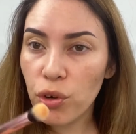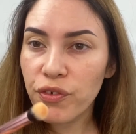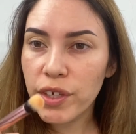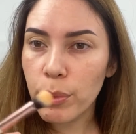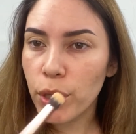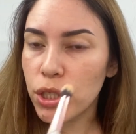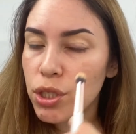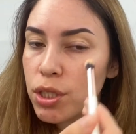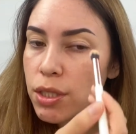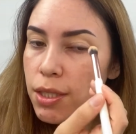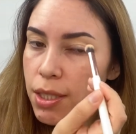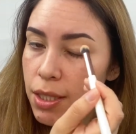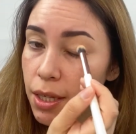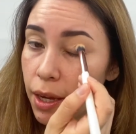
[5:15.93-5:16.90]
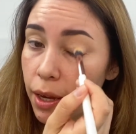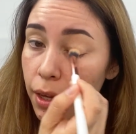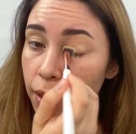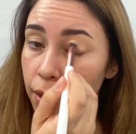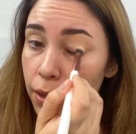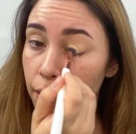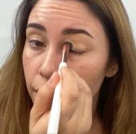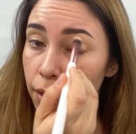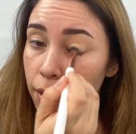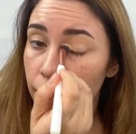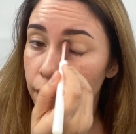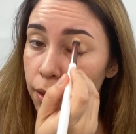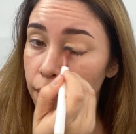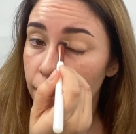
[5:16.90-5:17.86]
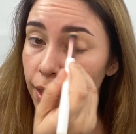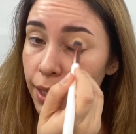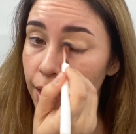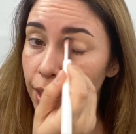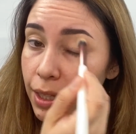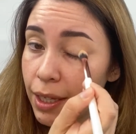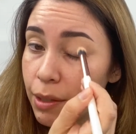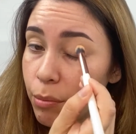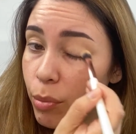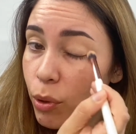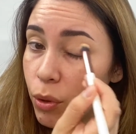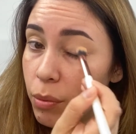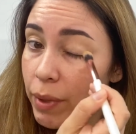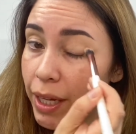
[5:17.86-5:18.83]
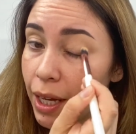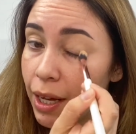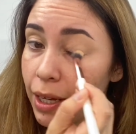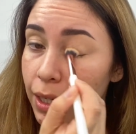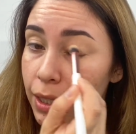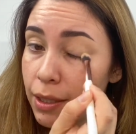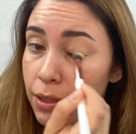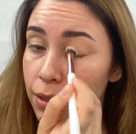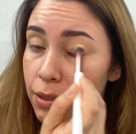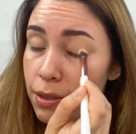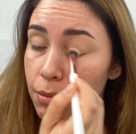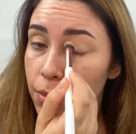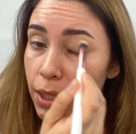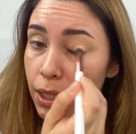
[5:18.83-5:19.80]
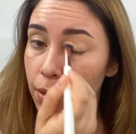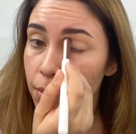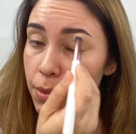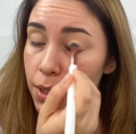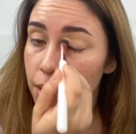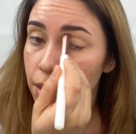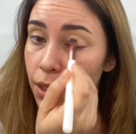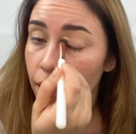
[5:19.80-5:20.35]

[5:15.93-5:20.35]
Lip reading: brushes, and they can like poke my eye sometimes.